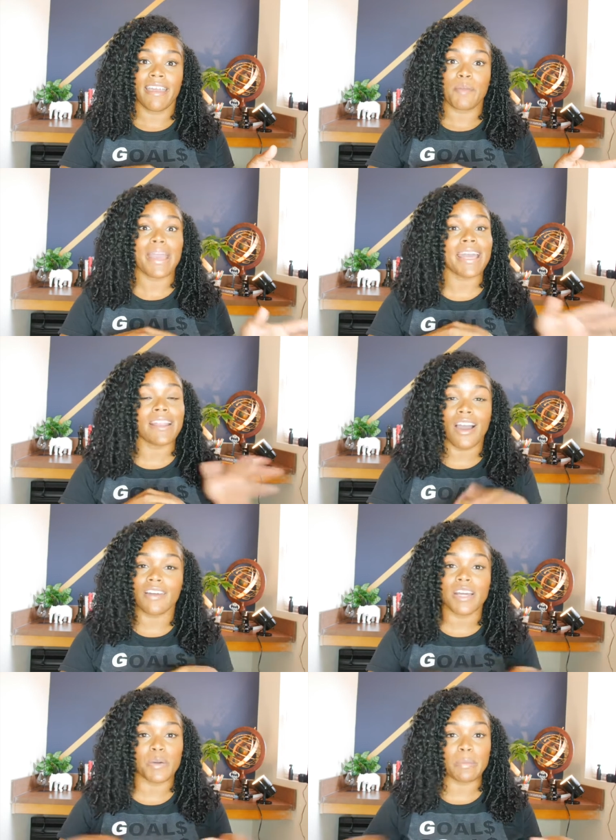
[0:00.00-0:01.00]
Paid it
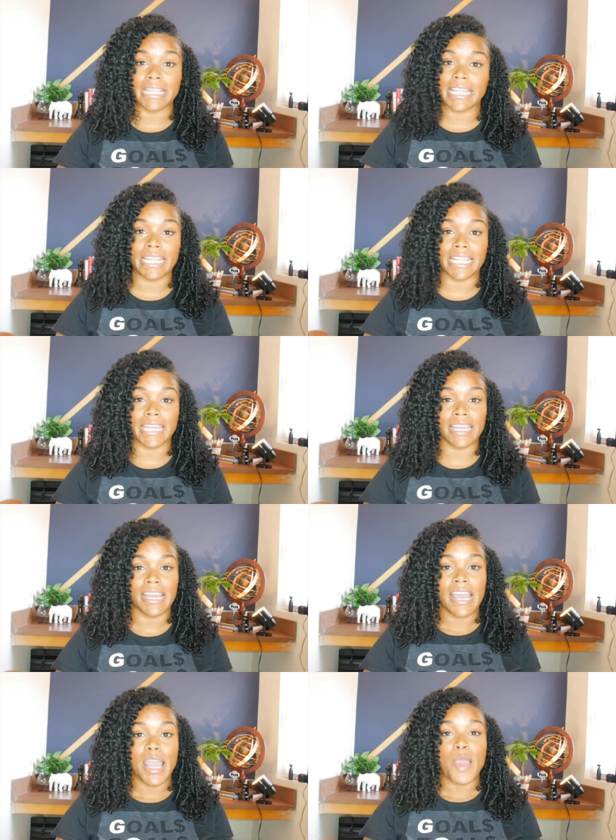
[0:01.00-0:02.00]
off completely.
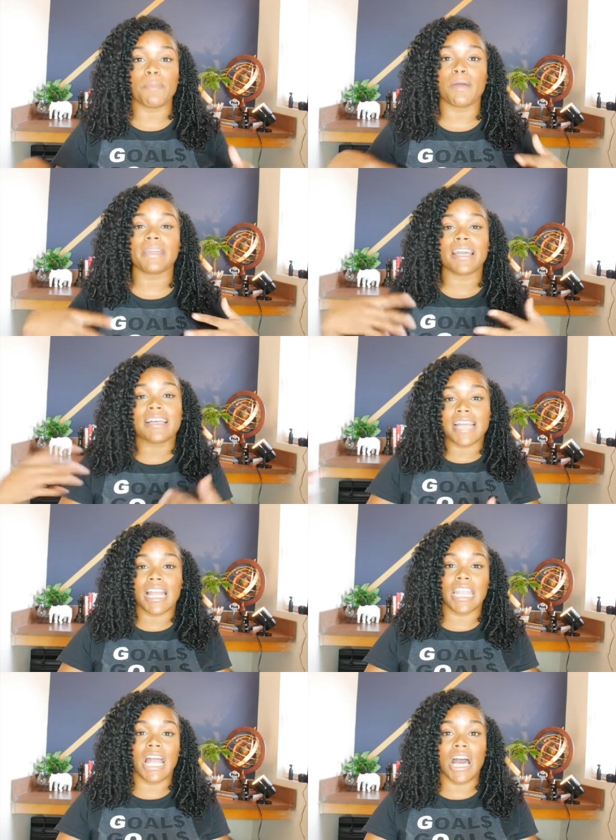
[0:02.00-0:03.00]
But because I
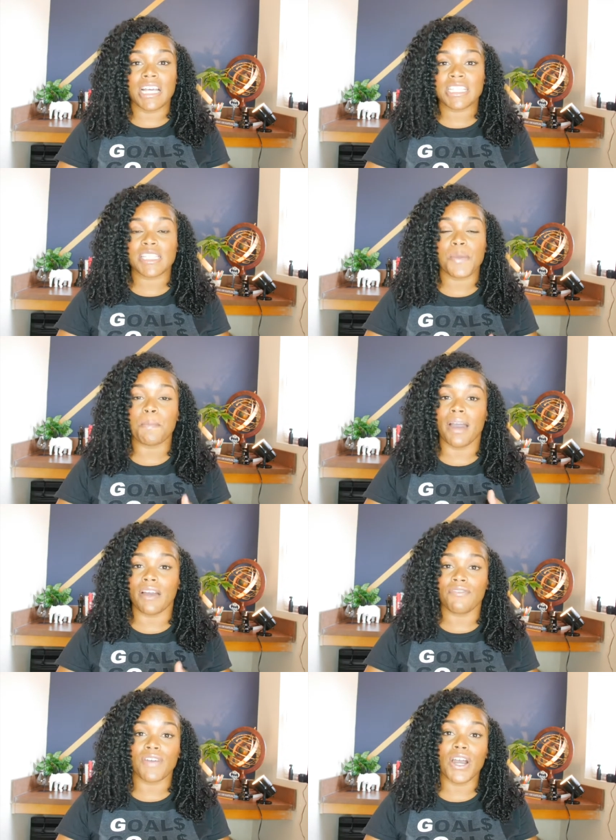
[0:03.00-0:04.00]
lost
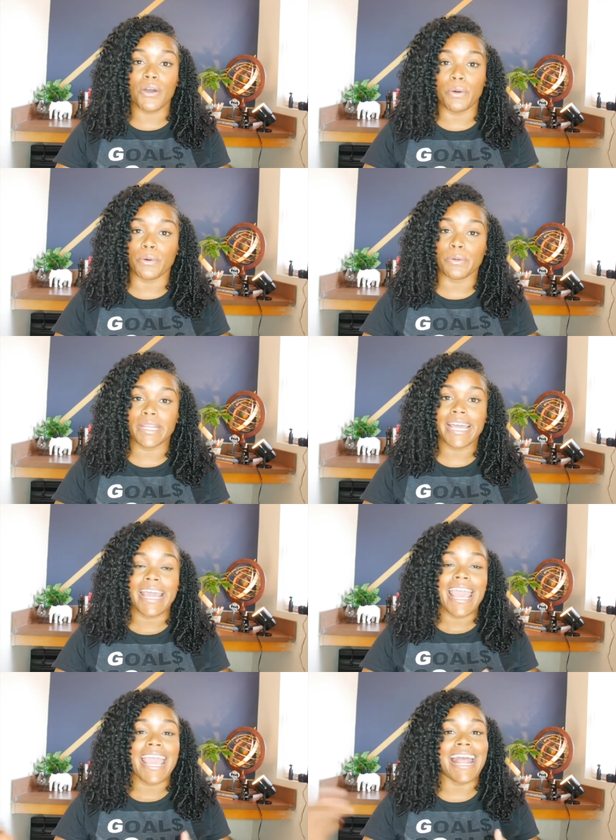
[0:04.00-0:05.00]
my phone
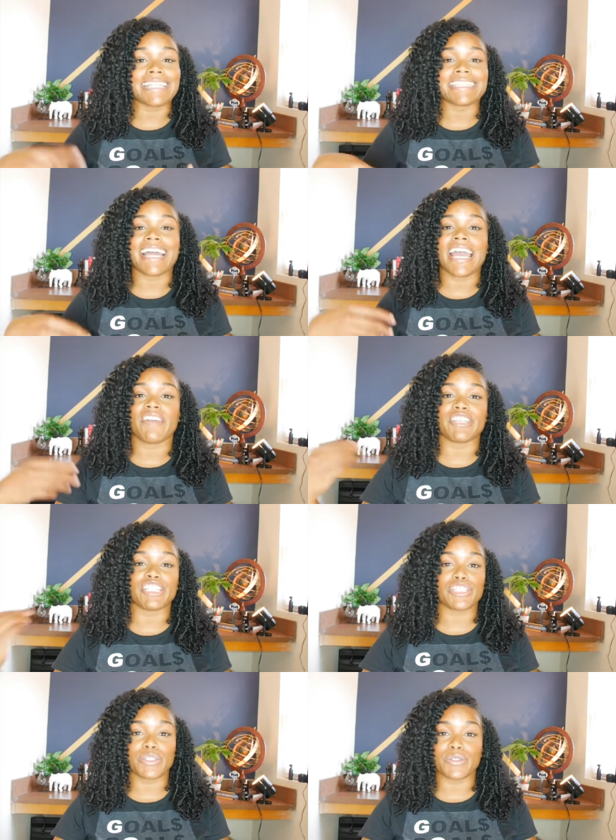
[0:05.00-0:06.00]
and I did not have
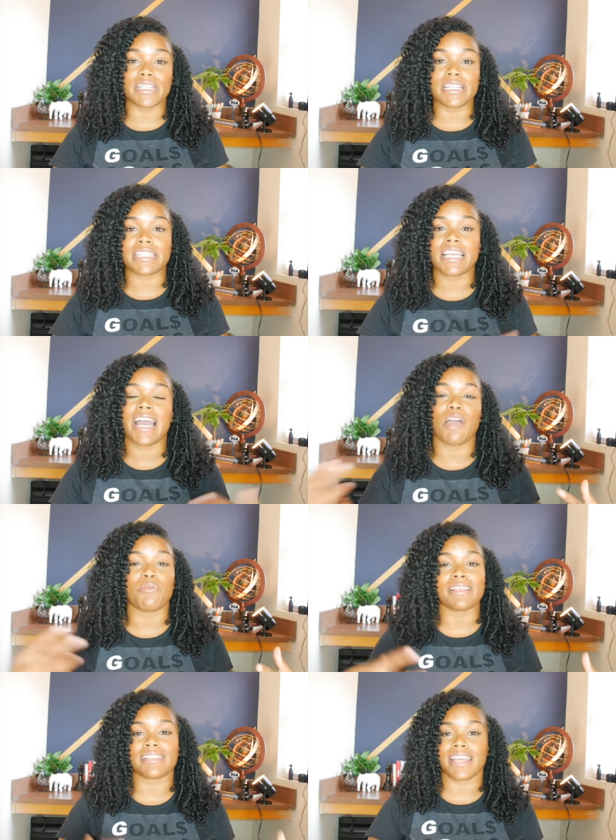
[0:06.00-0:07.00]
insurance, I
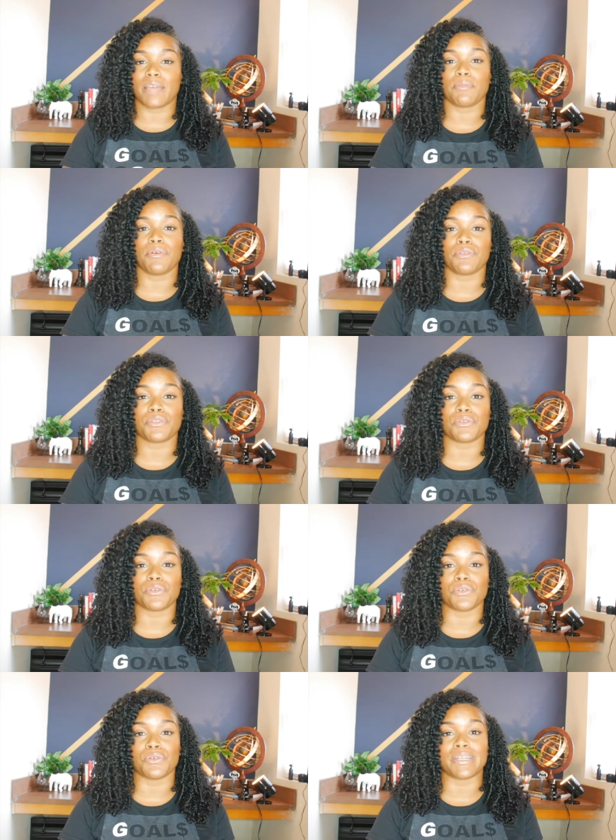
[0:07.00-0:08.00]
wasn't able
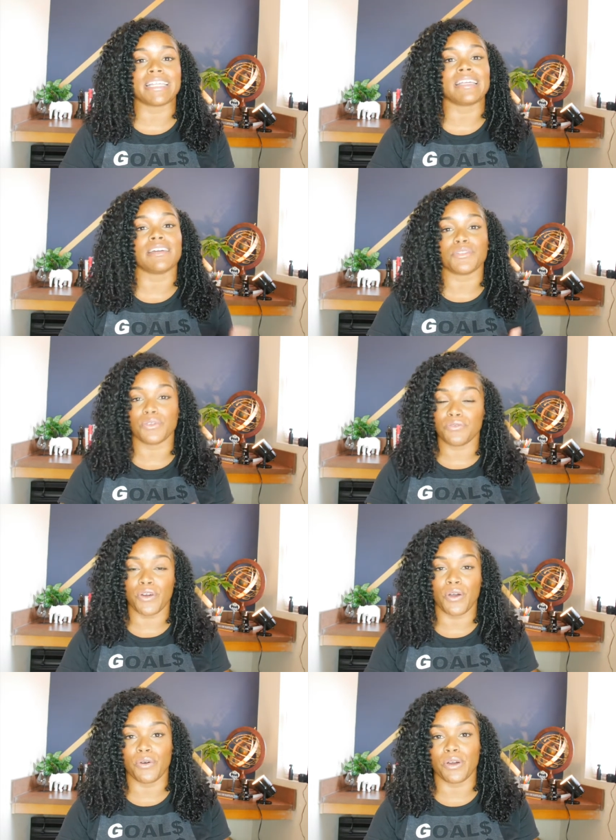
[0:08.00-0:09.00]
to get a new
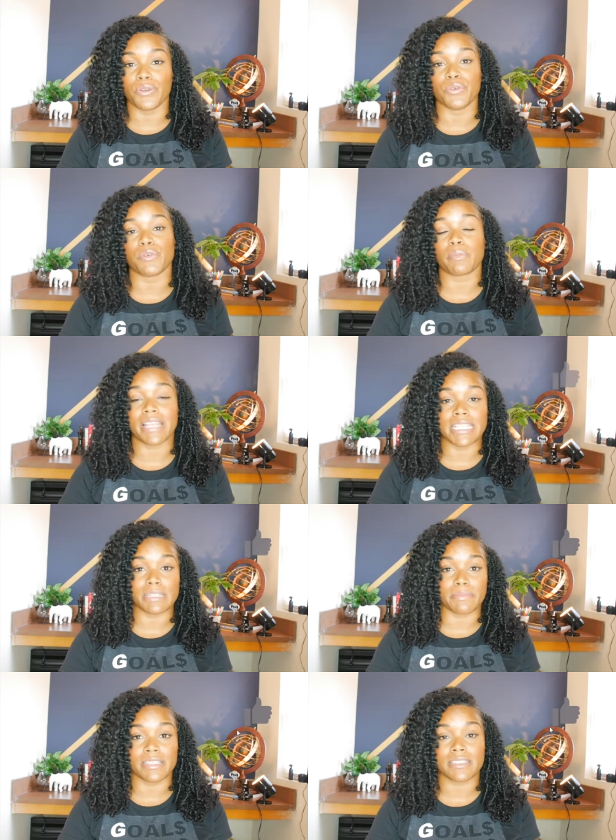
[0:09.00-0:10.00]
phone, a new
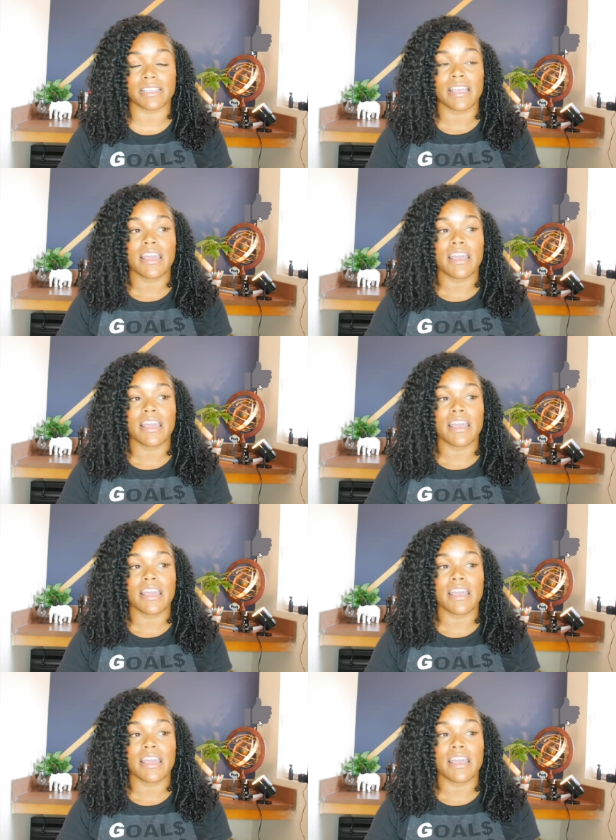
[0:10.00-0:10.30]
replacement